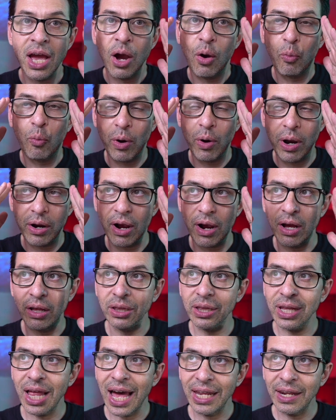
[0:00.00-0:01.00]
where a
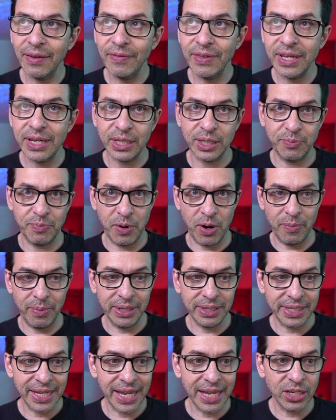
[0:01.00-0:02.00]
lot of the
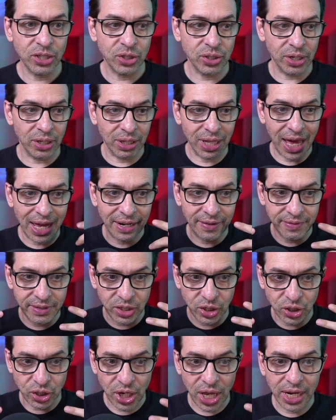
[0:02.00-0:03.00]
experimentation, a lot of the
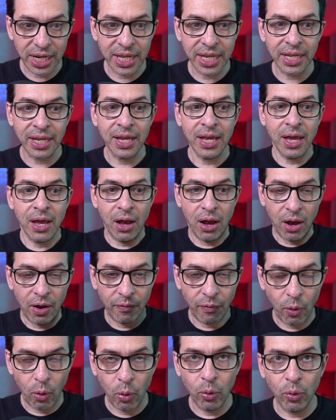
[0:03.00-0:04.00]
shedding
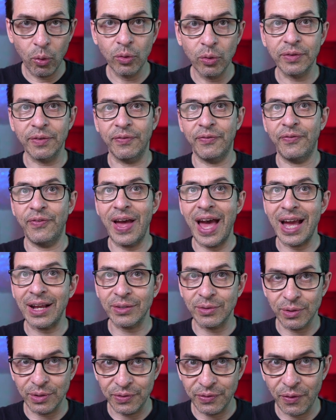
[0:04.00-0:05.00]
of old
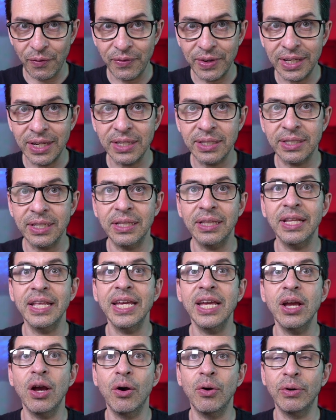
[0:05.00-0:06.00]
factors for Venus and
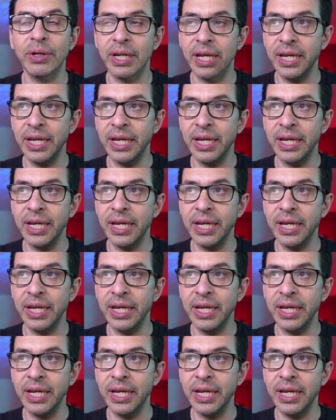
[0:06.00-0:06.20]
Leo and,